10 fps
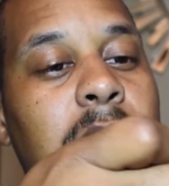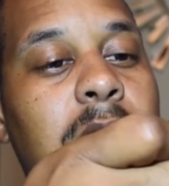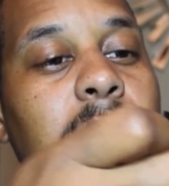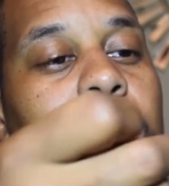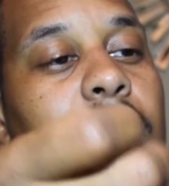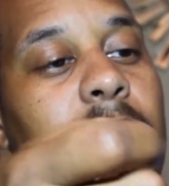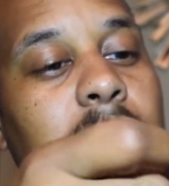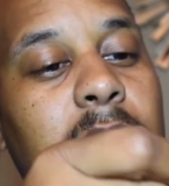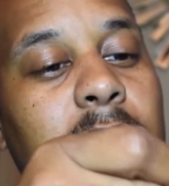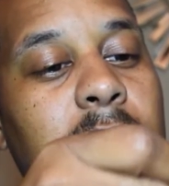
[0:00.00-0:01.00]
Okay,
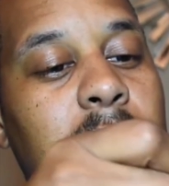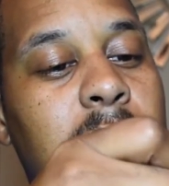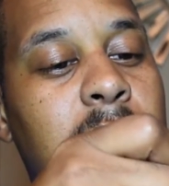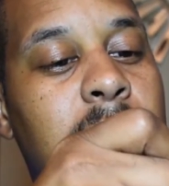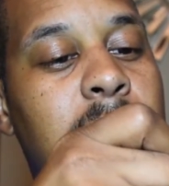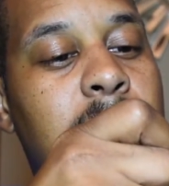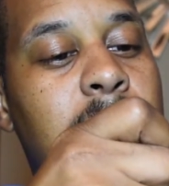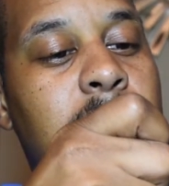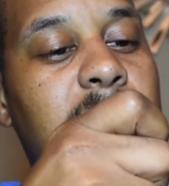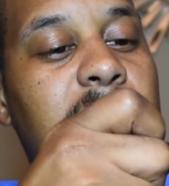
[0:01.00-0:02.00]

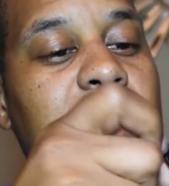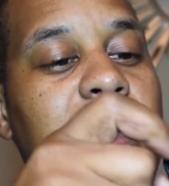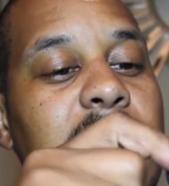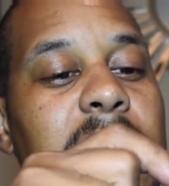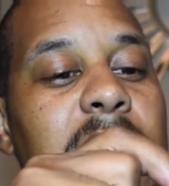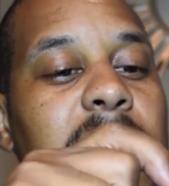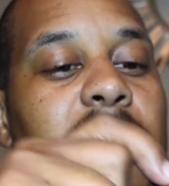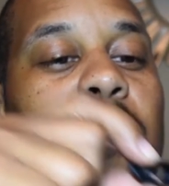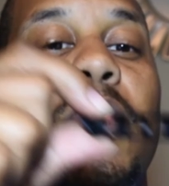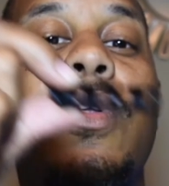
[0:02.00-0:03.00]
slide it like that, and
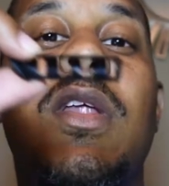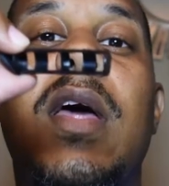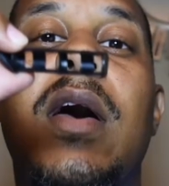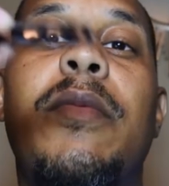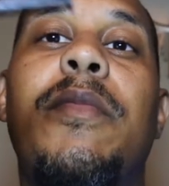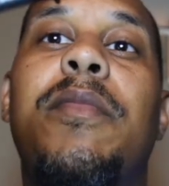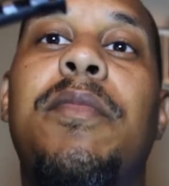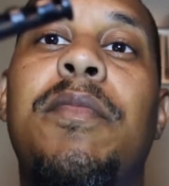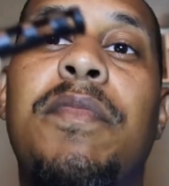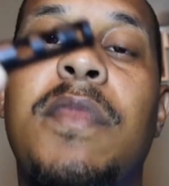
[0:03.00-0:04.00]
then you pull it out,
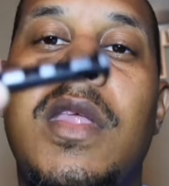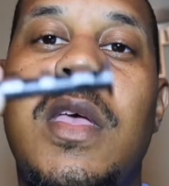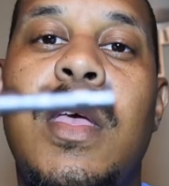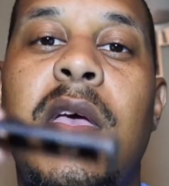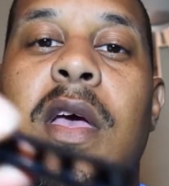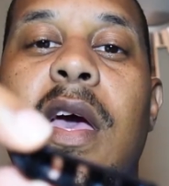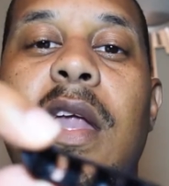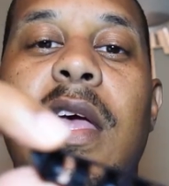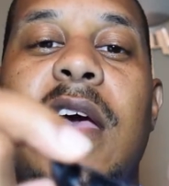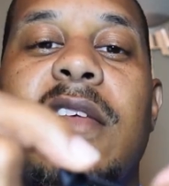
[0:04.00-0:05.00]
and
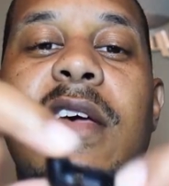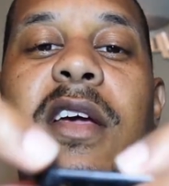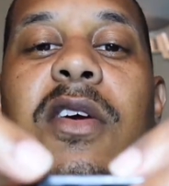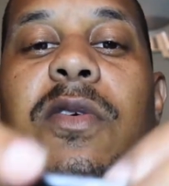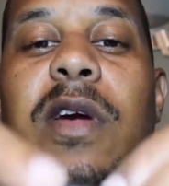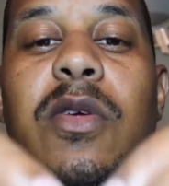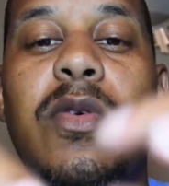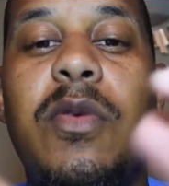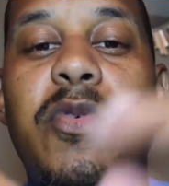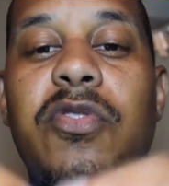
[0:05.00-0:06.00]
it has like a cradle
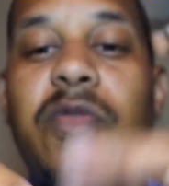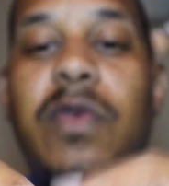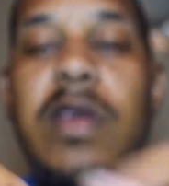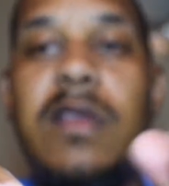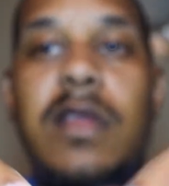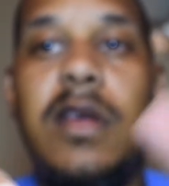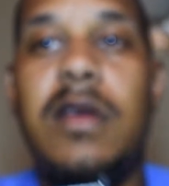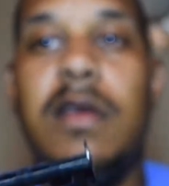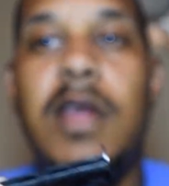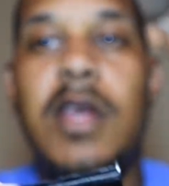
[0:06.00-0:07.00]
to put your weights in there.
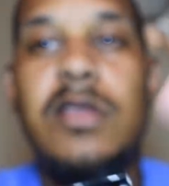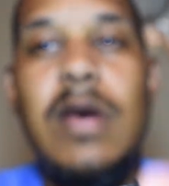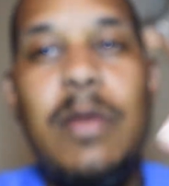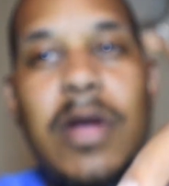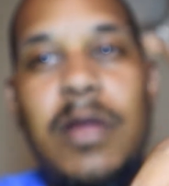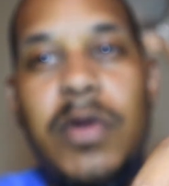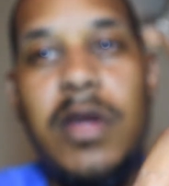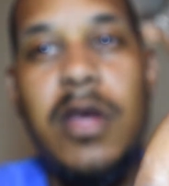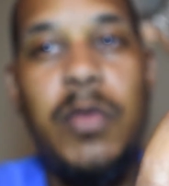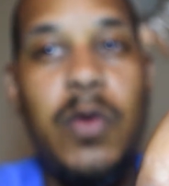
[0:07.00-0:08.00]
So I'll probably put
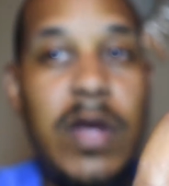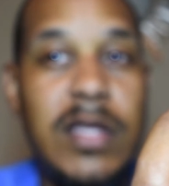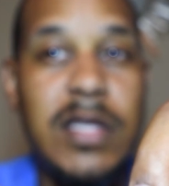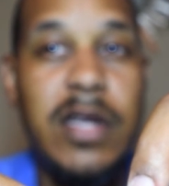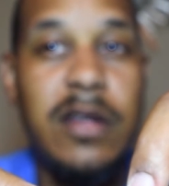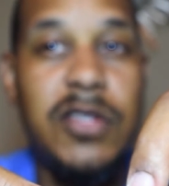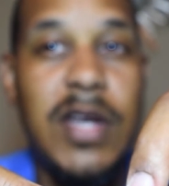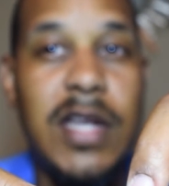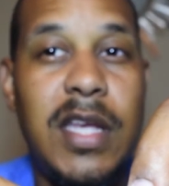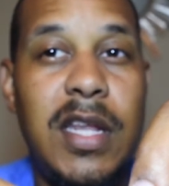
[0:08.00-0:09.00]
a couple of weights in there to
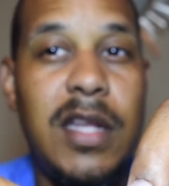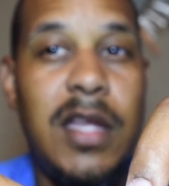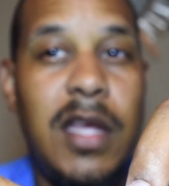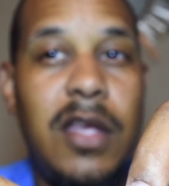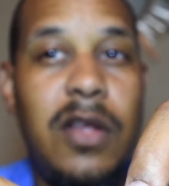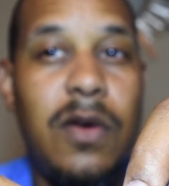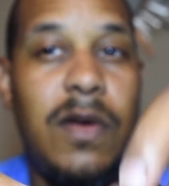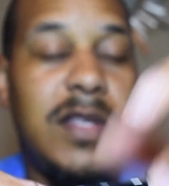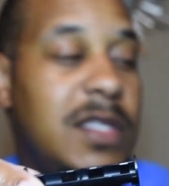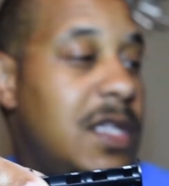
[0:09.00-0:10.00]
try to get it, you know,
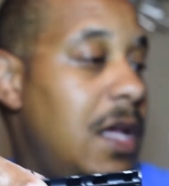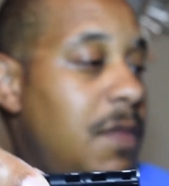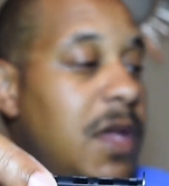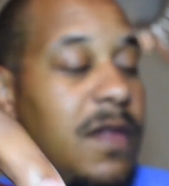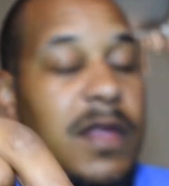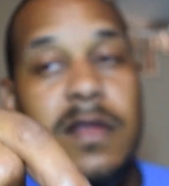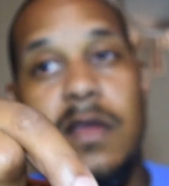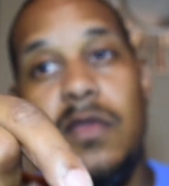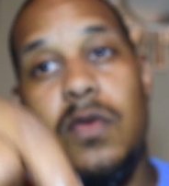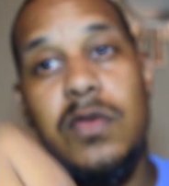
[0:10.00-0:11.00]
as the same health as the
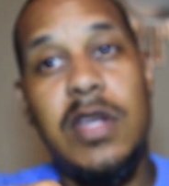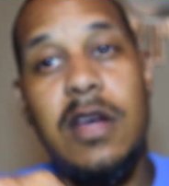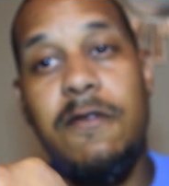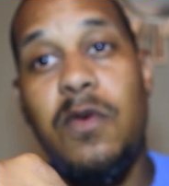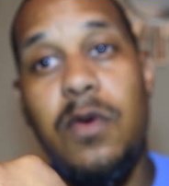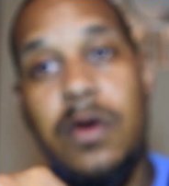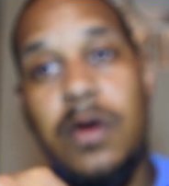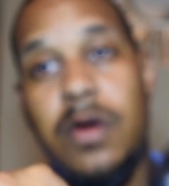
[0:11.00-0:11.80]
DualShock 4,